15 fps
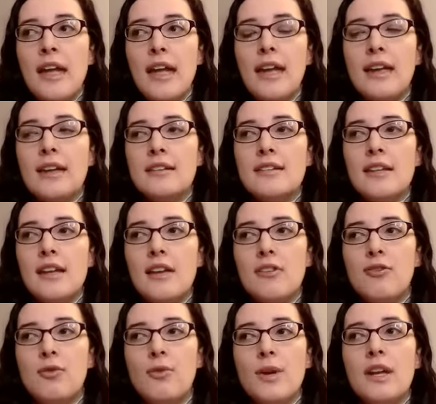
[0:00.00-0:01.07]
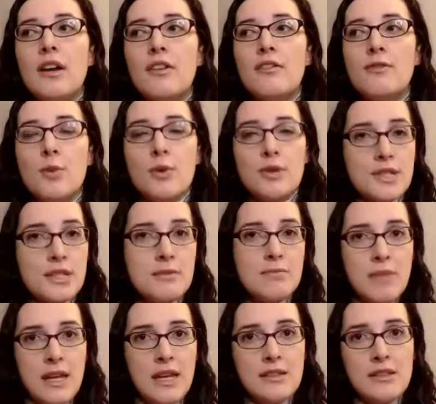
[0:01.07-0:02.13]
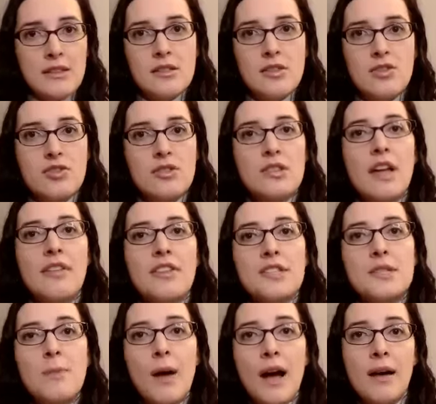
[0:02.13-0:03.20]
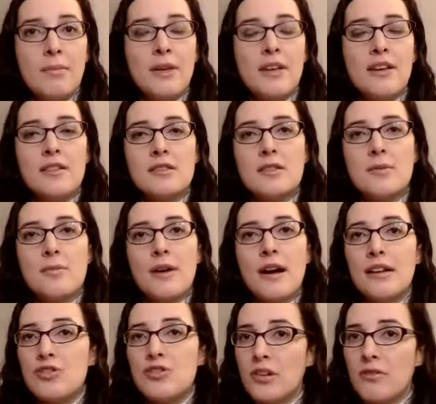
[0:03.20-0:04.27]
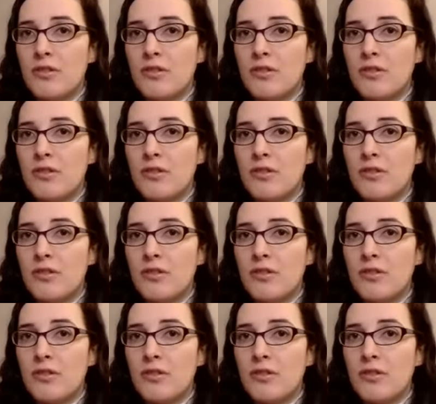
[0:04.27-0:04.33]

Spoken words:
And if we are forced to make decisions on the spot because the project